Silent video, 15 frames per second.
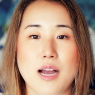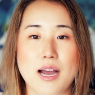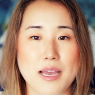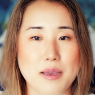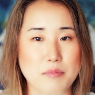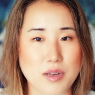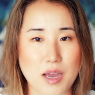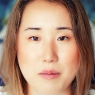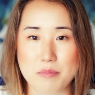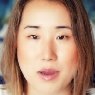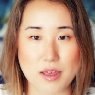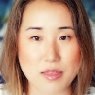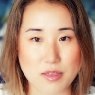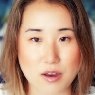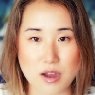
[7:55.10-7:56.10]
I am not
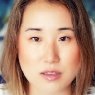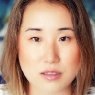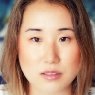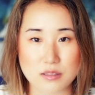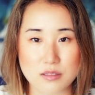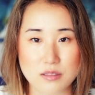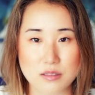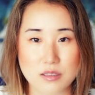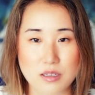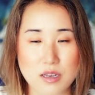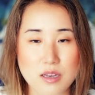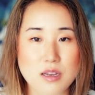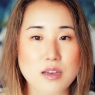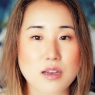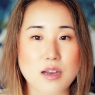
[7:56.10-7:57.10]
my thoughts.
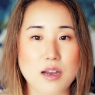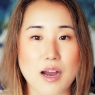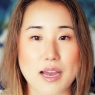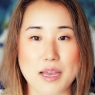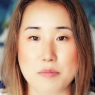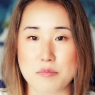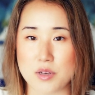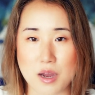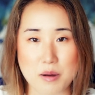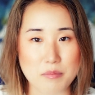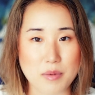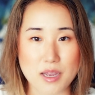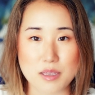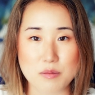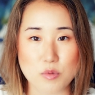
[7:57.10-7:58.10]
I am not
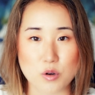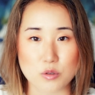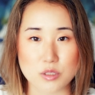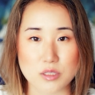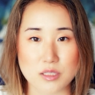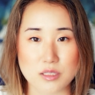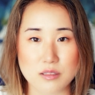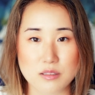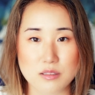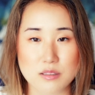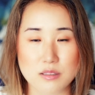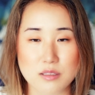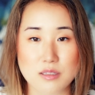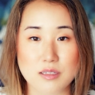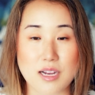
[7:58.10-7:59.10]
my
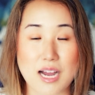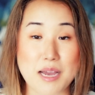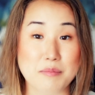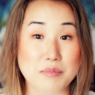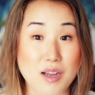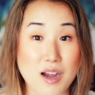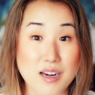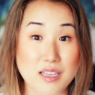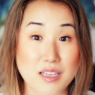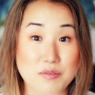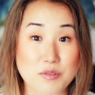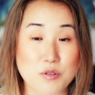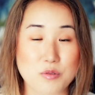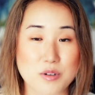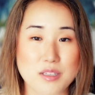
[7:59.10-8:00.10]
emotions. I am not
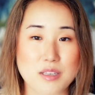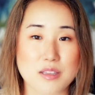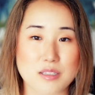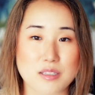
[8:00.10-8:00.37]
even really